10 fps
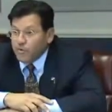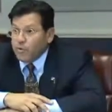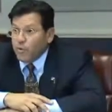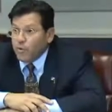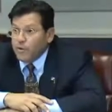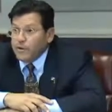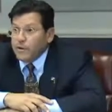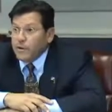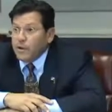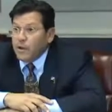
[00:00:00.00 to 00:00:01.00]
reported,
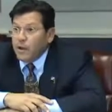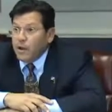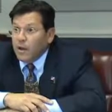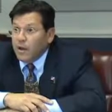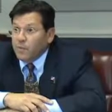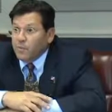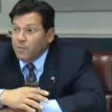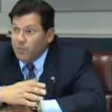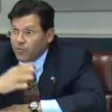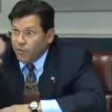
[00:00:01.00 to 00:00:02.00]
um,
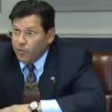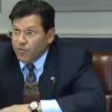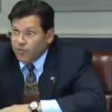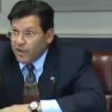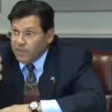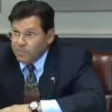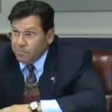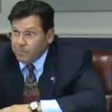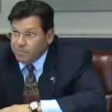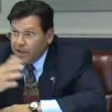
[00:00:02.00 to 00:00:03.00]
with this, old selection
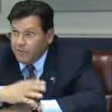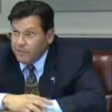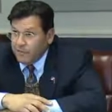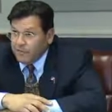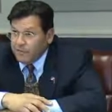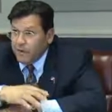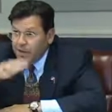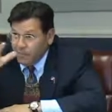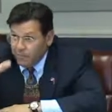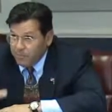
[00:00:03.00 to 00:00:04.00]
pushdown of, of money
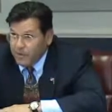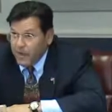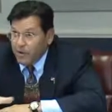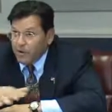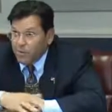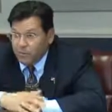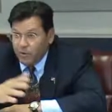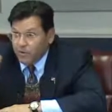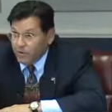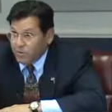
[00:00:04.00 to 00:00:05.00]
from the county,
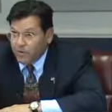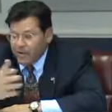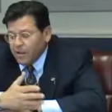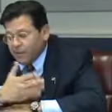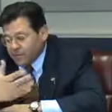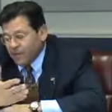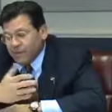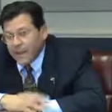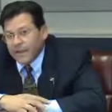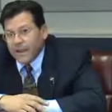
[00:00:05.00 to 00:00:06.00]
$1.2 million. That,
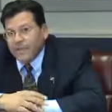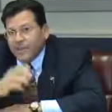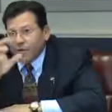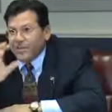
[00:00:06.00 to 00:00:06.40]
that, that, that was